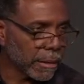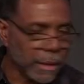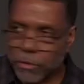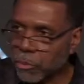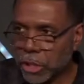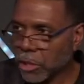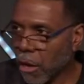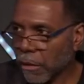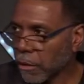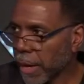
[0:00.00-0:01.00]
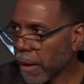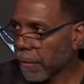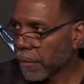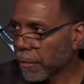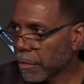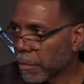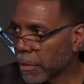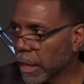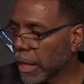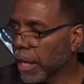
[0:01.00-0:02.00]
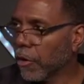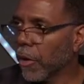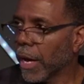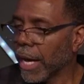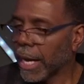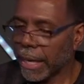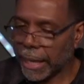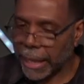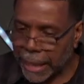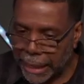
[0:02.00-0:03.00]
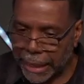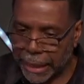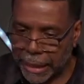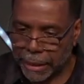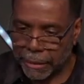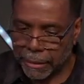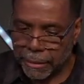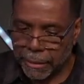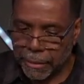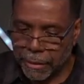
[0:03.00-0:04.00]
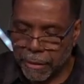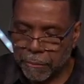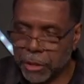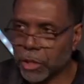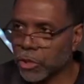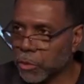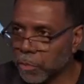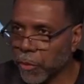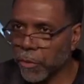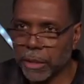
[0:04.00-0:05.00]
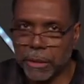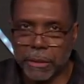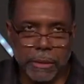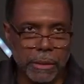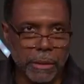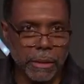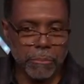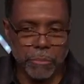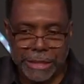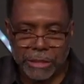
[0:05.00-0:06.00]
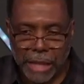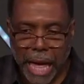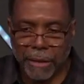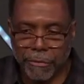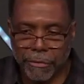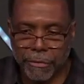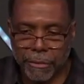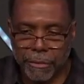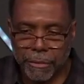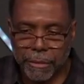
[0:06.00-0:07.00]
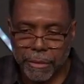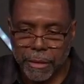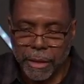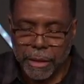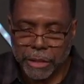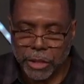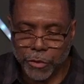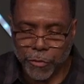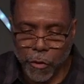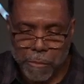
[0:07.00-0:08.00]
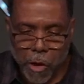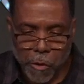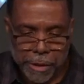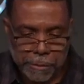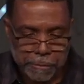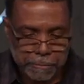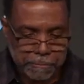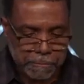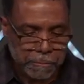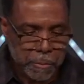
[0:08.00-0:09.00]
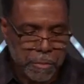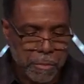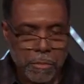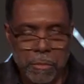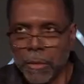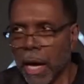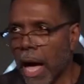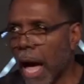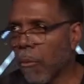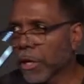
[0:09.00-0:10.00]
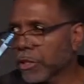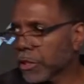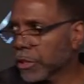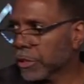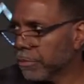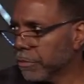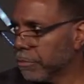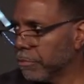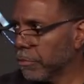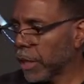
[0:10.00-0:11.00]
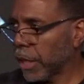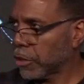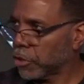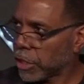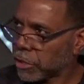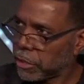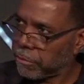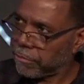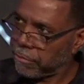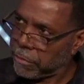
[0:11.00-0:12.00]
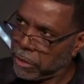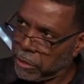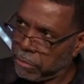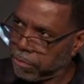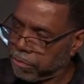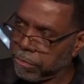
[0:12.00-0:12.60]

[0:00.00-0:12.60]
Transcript: that's what he's talking about. The letter killeth but the Spirit brings life. Now, just for a moment, I want to just take just a little